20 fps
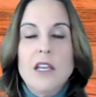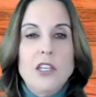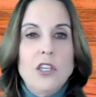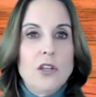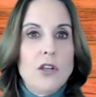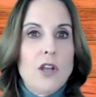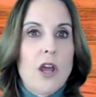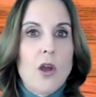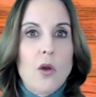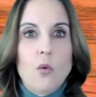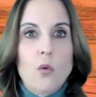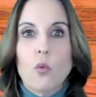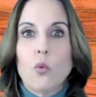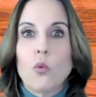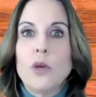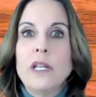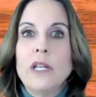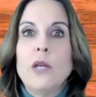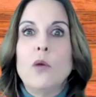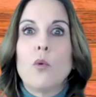
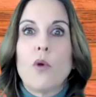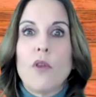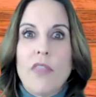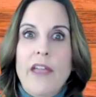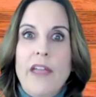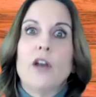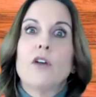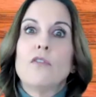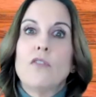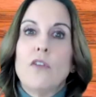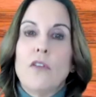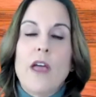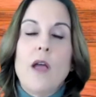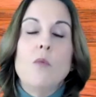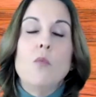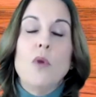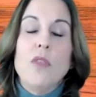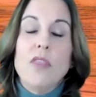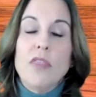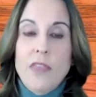really were there for
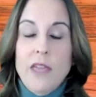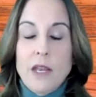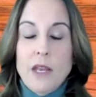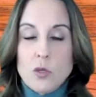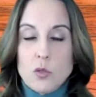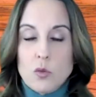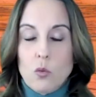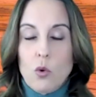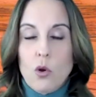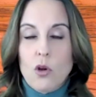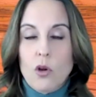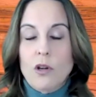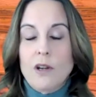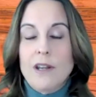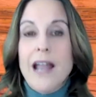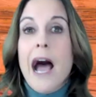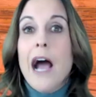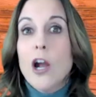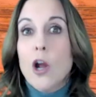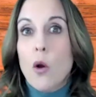them when things were
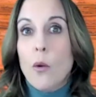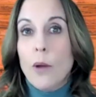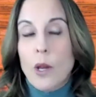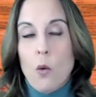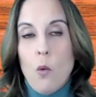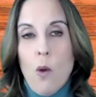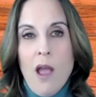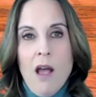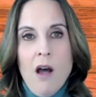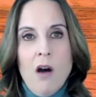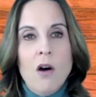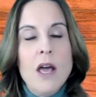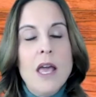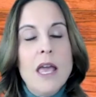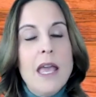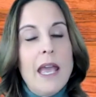not going well.